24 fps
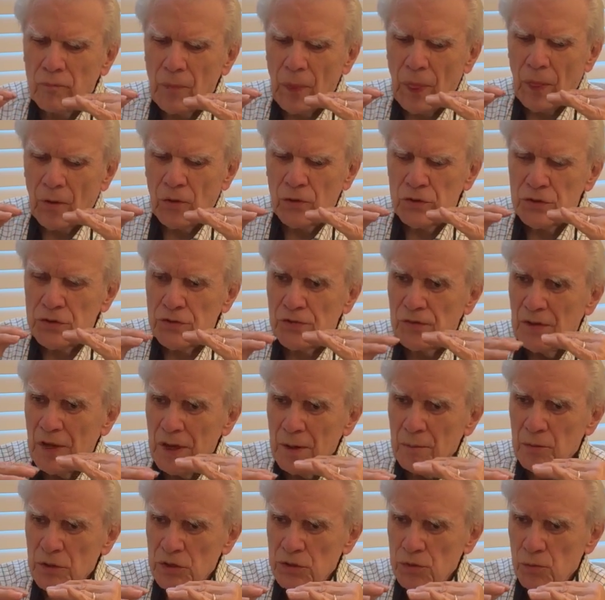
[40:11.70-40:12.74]
those
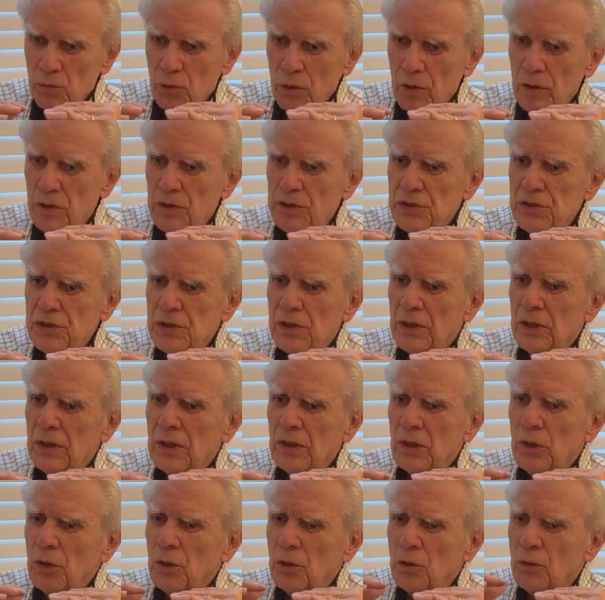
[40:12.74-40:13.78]
famous words,
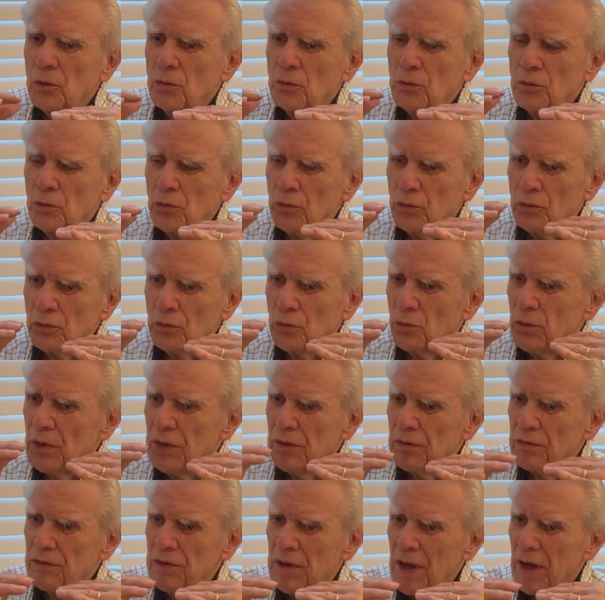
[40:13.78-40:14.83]
we
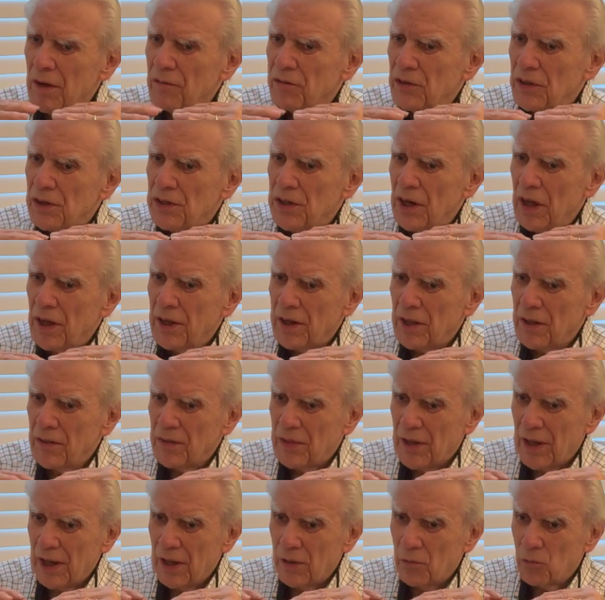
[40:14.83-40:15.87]
have never done it
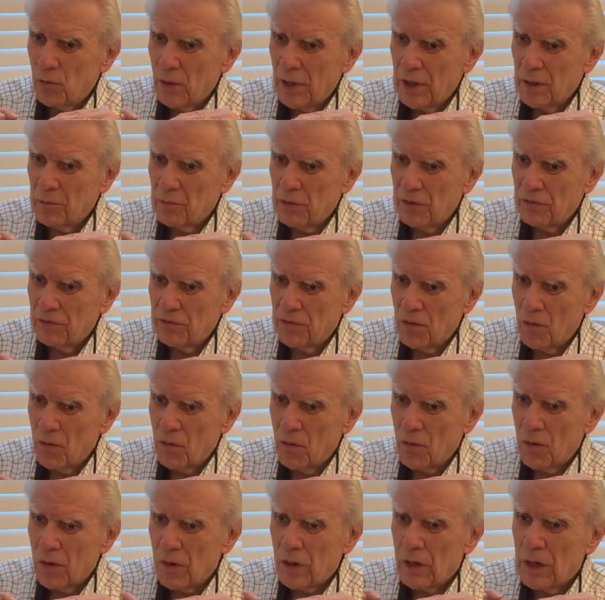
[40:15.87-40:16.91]
that way
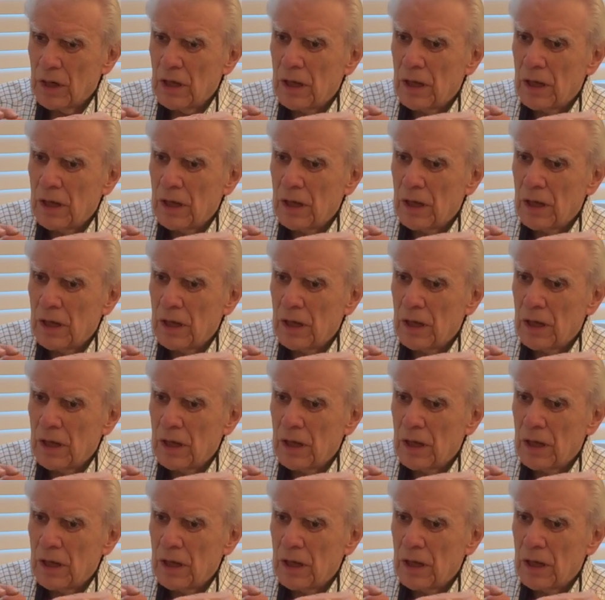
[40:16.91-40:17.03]
before,